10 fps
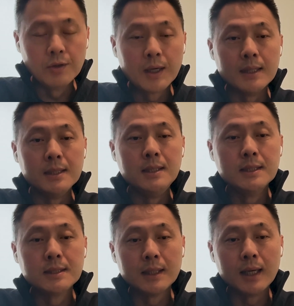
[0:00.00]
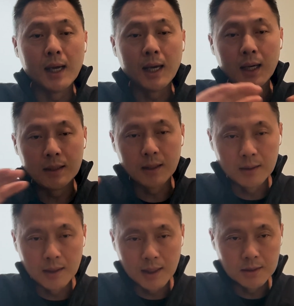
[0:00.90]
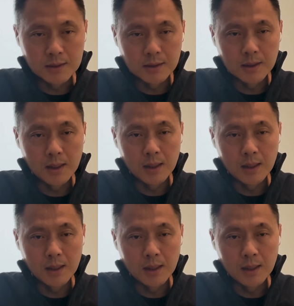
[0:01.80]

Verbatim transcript: you can easily add another